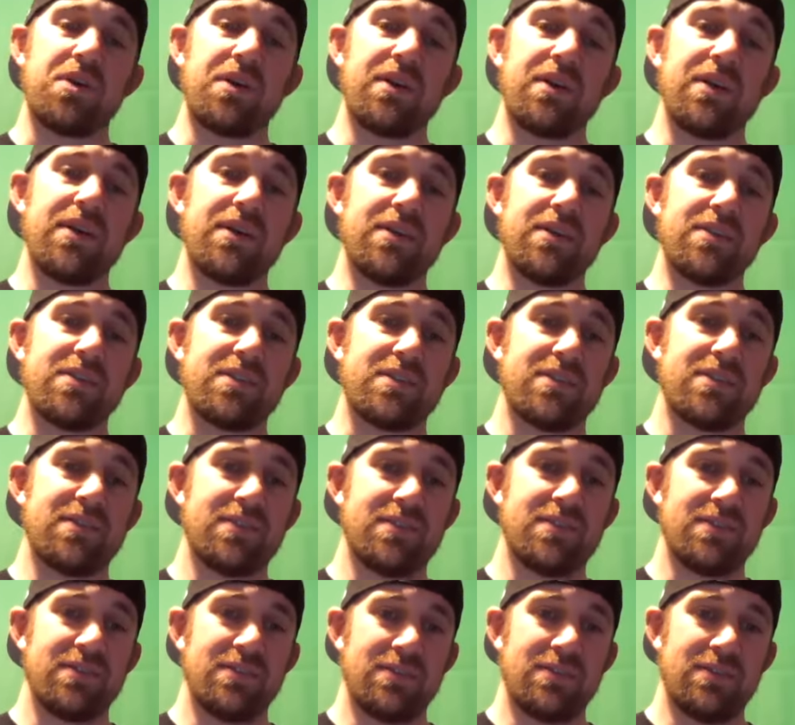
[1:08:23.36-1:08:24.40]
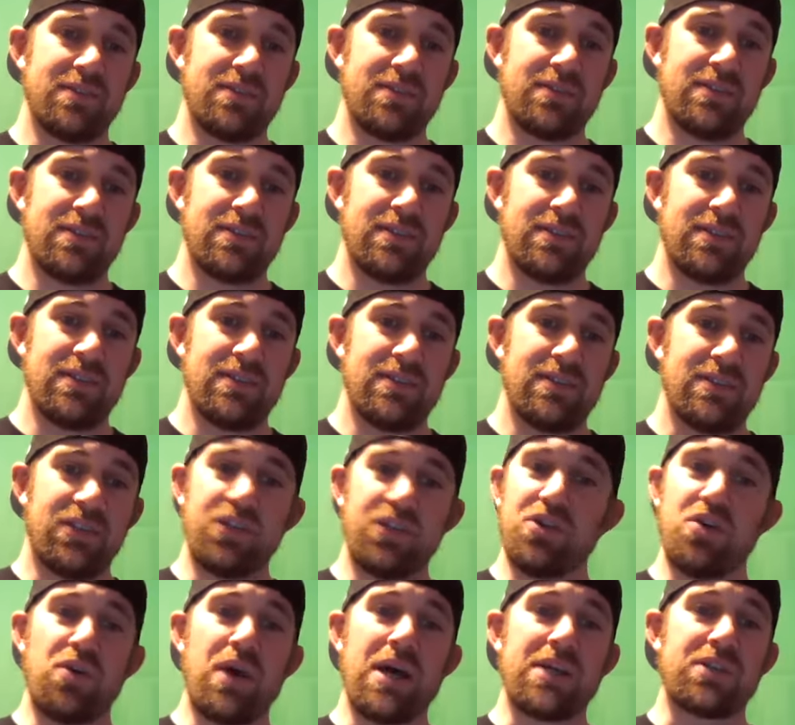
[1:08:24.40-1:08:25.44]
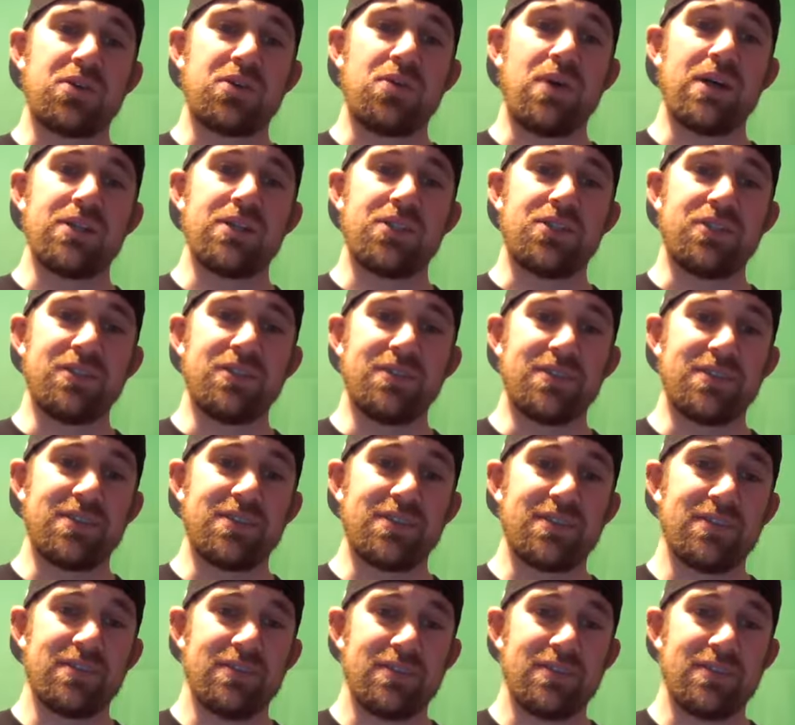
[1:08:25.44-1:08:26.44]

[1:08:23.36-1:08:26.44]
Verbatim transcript: it is. You don't right. ask questions.